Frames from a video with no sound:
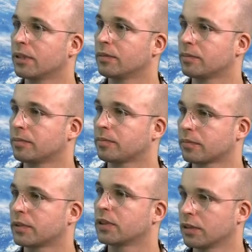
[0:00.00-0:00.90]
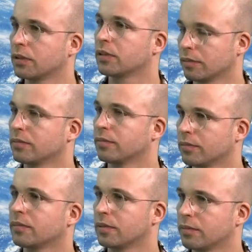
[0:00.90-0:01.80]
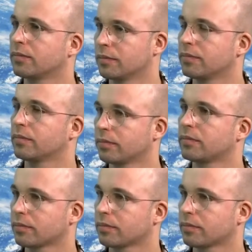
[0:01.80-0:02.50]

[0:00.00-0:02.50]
was on the show 6 months ago or so.